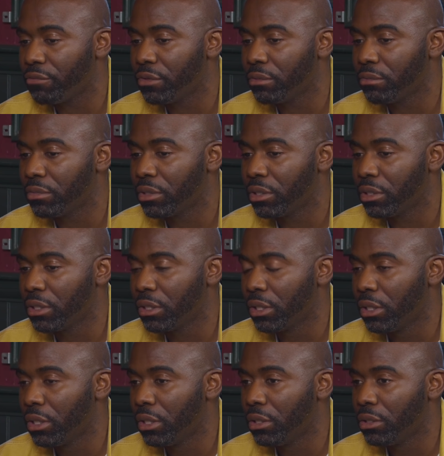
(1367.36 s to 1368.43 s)
from...
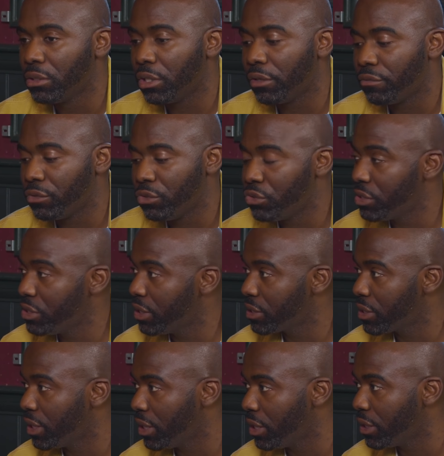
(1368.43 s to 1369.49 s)
You have U C
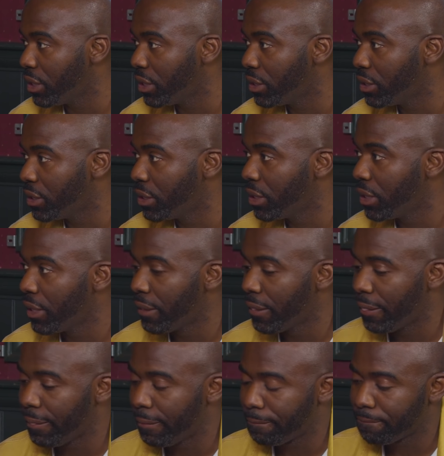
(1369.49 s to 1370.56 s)
Escalana. Yeah.
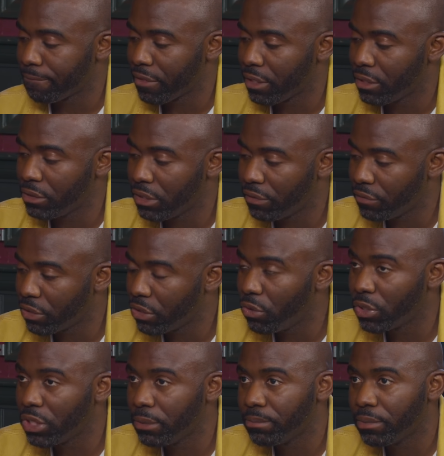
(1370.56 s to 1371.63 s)
You have the
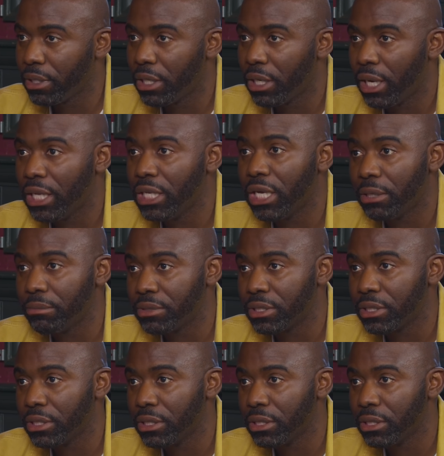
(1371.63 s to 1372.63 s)
goalkeeper, Ali Abzi,